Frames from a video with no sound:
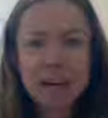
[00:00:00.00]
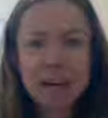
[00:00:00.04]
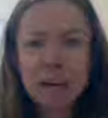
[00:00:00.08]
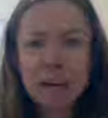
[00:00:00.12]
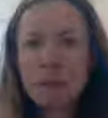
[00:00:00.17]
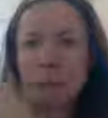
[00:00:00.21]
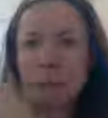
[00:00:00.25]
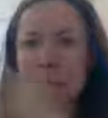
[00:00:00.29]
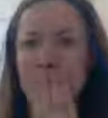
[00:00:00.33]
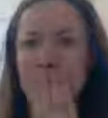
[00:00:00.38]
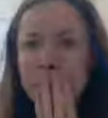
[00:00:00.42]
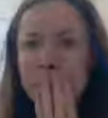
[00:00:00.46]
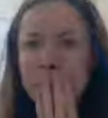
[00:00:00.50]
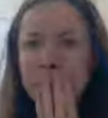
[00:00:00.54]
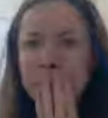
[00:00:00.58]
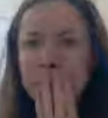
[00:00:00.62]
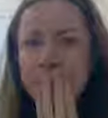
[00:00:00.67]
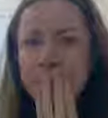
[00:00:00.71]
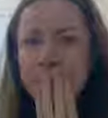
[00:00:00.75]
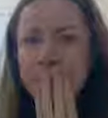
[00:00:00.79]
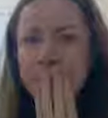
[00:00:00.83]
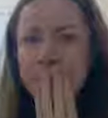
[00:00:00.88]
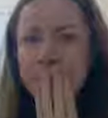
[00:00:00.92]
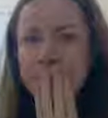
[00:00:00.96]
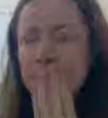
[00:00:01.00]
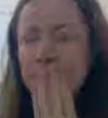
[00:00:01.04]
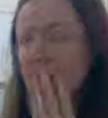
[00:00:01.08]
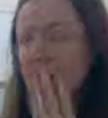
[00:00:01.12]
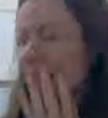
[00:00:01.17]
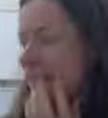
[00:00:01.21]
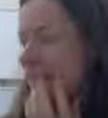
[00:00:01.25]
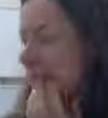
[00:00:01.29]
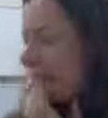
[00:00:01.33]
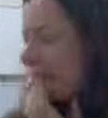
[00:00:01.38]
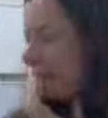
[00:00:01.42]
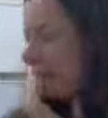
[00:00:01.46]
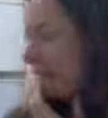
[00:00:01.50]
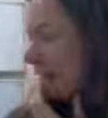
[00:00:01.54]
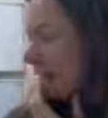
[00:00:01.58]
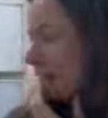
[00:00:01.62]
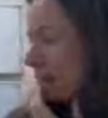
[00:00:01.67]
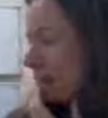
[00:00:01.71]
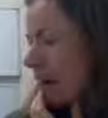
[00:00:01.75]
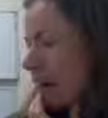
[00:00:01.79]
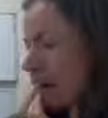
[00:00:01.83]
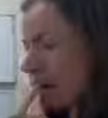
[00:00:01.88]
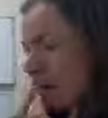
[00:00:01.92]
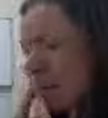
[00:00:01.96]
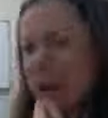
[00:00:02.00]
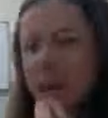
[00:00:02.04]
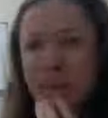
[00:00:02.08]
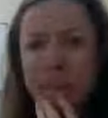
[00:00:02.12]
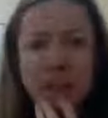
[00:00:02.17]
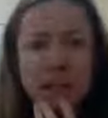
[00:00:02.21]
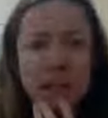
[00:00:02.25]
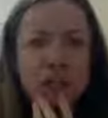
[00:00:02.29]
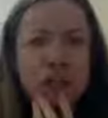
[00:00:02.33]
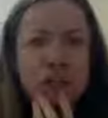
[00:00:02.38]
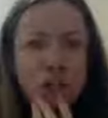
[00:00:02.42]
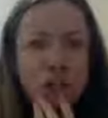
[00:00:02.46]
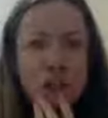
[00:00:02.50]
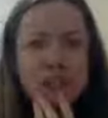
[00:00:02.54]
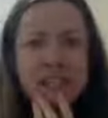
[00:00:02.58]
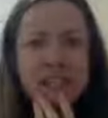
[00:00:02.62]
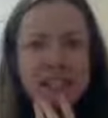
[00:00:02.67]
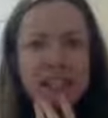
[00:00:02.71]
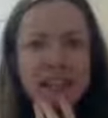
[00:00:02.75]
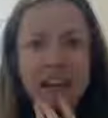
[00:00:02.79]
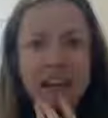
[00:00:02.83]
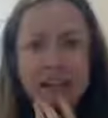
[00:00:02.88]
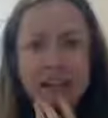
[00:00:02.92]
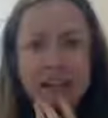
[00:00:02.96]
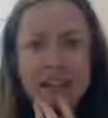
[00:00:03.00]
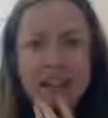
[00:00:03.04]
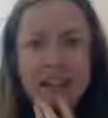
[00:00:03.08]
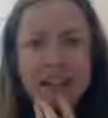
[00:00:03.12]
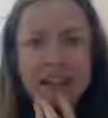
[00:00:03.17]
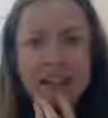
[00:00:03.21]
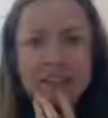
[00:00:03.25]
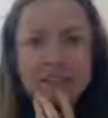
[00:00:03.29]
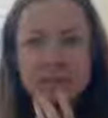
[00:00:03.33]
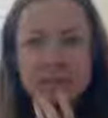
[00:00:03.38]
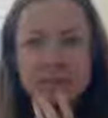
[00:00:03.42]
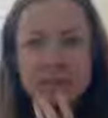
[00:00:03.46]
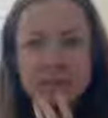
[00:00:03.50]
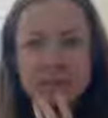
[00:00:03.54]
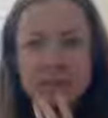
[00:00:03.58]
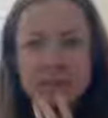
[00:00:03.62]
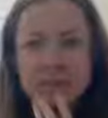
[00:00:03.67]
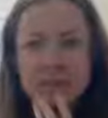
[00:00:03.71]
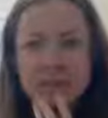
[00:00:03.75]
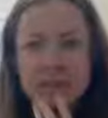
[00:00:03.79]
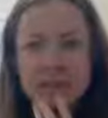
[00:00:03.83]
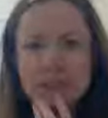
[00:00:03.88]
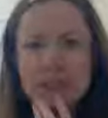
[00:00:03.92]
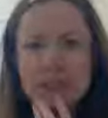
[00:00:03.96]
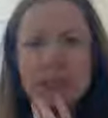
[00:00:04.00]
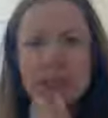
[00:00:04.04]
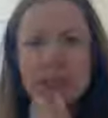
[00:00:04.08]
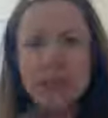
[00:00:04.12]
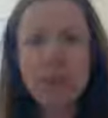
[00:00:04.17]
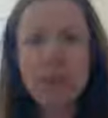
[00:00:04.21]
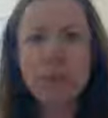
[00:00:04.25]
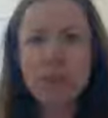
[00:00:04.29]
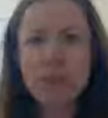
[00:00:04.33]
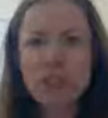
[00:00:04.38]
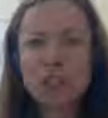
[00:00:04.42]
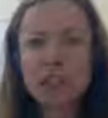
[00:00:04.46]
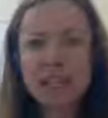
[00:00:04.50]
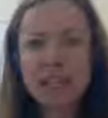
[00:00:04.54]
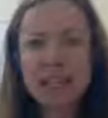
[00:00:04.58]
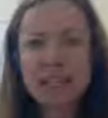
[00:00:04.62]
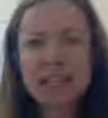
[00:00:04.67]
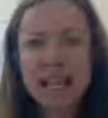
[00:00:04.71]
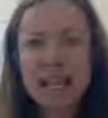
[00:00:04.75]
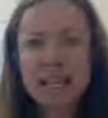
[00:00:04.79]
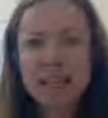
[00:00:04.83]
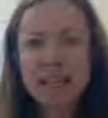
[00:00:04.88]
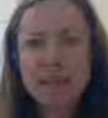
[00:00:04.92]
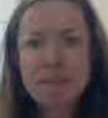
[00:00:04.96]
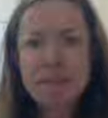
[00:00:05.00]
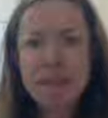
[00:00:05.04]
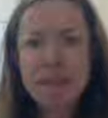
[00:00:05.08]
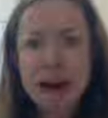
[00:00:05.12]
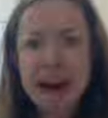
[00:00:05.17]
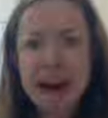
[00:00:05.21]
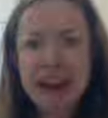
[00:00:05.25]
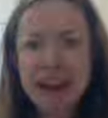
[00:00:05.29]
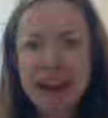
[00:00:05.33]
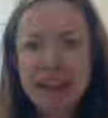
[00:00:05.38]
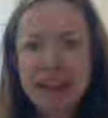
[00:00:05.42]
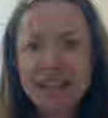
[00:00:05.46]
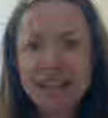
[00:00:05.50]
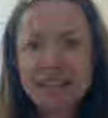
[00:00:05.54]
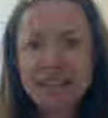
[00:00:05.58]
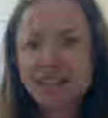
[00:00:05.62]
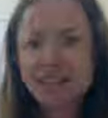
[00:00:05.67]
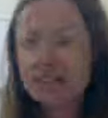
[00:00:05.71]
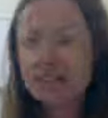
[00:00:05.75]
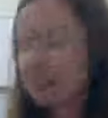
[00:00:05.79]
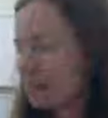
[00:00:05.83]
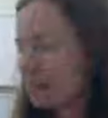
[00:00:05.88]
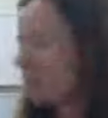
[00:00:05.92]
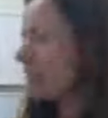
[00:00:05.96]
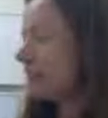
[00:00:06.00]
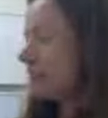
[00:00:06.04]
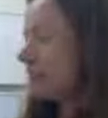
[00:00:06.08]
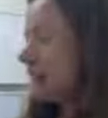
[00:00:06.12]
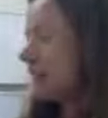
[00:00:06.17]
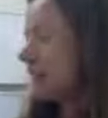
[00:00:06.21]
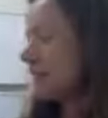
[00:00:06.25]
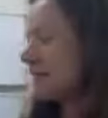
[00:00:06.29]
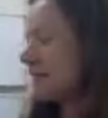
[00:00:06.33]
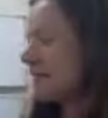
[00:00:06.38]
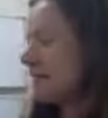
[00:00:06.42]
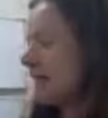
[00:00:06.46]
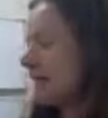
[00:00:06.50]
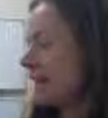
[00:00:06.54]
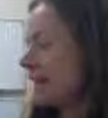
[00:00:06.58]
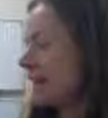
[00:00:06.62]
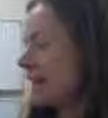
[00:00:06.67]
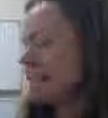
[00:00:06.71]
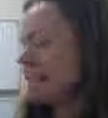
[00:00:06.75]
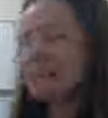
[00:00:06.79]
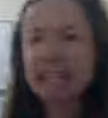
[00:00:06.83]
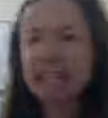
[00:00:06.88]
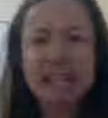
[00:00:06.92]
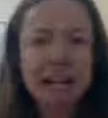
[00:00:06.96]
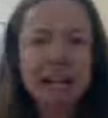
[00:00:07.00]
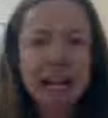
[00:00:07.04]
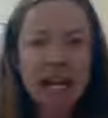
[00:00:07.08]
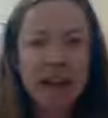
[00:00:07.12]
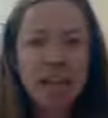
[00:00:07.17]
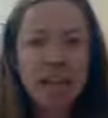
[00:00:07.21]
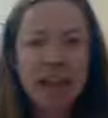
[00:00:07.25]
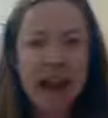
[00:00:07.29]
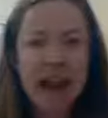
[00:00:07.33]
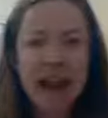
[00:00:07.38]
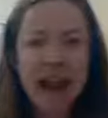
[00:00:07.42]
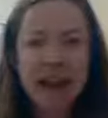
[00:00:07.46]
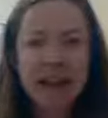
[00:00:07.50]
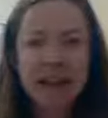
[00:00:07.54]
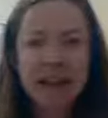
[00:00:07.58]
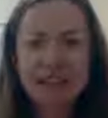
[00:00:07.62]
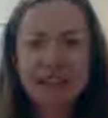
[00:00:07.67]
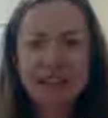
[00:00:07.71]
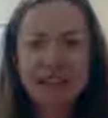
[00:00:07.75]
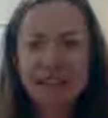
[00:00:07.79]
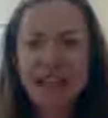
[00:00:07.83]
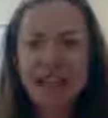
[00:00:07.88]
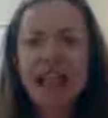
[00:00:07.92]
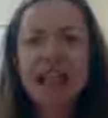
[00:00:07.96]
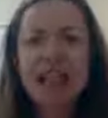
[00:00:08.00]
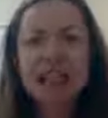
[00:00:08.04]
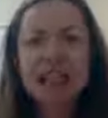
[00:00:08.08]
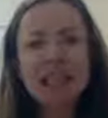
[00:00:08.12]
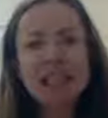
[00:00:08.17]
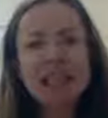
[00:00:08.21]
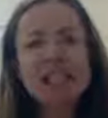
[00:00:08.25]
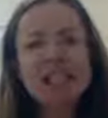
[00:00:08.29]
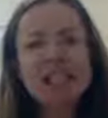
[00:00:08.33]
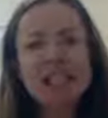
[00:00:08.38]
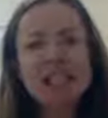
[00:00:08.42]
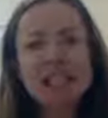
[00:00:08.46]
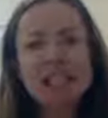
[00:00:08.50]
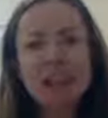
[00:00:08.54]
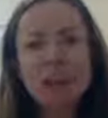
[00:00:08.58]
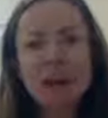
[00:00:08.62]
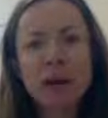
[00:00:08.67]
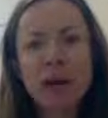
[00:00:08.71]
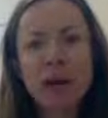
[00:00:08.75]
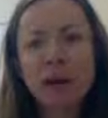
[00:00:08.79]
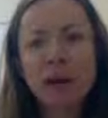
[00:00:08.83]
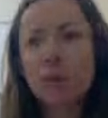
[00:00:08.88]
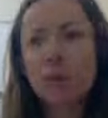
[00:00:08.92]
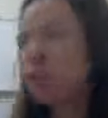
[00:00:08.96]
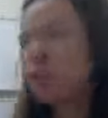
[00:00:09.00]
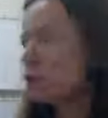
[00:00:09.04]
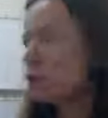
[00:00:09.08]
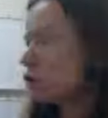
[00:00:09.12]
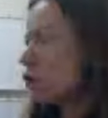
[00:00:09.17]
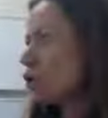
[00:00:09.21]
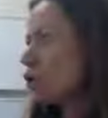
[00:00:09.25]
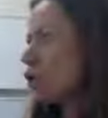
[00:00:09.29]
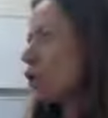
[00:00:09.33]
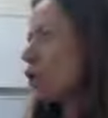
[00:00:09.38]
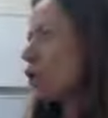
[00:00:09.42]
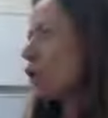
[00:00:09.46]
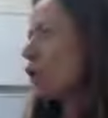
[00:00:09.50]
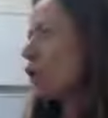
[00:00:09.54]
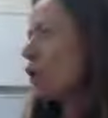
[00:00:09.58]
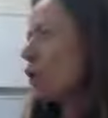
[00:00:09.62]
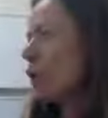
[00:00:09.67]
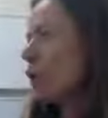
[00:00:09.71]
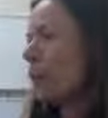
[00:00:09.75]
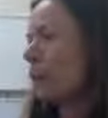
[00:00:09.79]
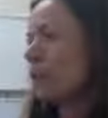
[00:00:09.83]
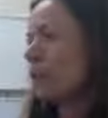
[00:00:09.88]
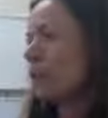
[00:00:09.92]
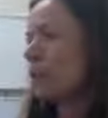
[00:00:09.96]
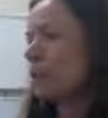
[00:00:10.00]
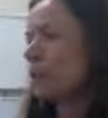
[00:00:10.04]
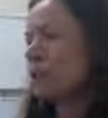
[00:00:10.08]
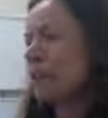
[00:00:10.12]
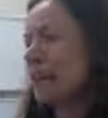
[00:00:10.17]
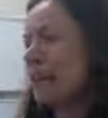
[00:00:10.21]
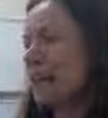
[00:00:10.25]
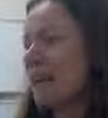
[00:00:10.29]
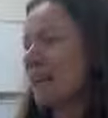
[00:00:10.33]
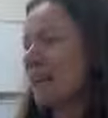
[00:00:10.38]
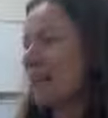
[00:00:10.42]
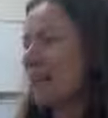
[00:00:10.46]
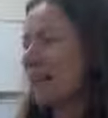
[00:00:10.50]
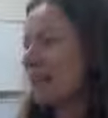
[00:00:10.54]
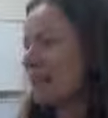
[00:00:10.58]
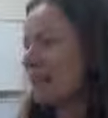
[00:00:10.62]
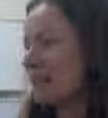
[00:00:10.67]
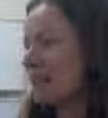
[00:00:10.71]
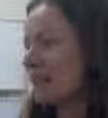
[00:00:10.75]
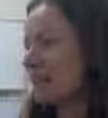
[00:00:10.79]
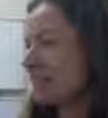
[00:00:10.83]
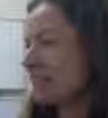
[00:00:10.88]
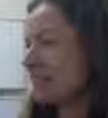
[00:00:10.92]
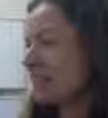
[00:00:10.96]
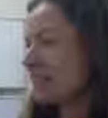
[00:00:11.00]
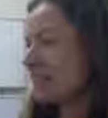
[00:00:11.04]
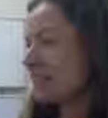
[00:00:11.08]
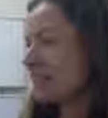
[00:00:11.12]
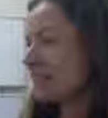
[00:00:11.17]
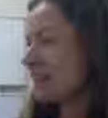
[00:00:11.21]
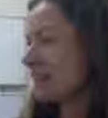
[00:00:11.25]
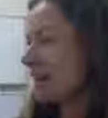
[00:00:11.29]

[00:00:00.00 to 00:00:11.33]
I think he might be a bit too scary. Do you think we should send him back? Let's send the snake back. Let's see what else the zoo will send us.